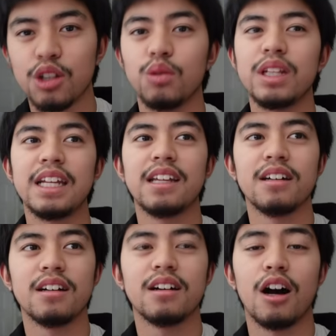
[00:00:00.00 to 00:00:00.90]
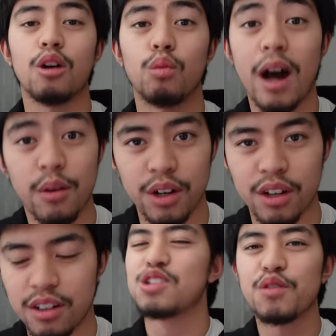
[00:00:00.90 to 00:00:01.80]
You need a
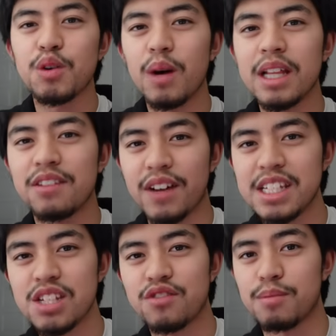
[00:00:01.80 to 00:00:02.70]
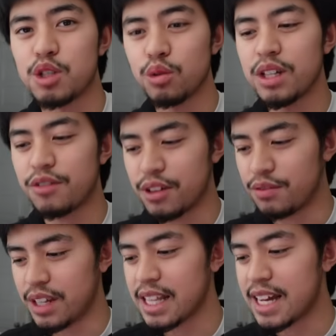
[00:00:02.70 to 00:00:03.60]
router. So if you want devices from two
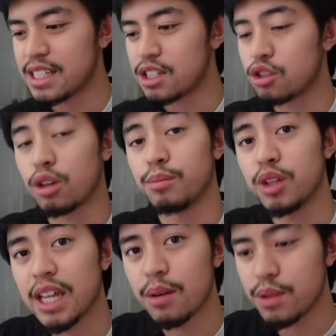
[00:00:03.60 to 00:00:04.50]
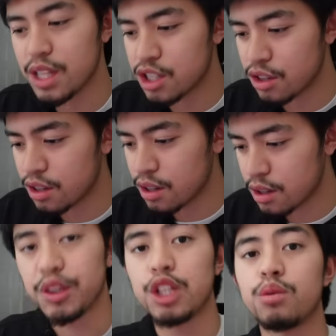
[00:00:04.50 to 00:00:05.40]
different V LANs to communicate with each other,
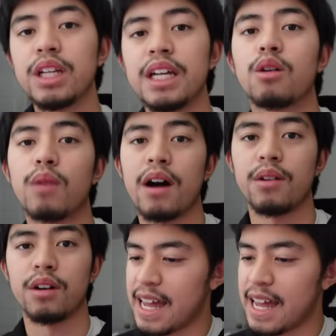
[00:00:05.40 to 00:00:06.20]
you need a router.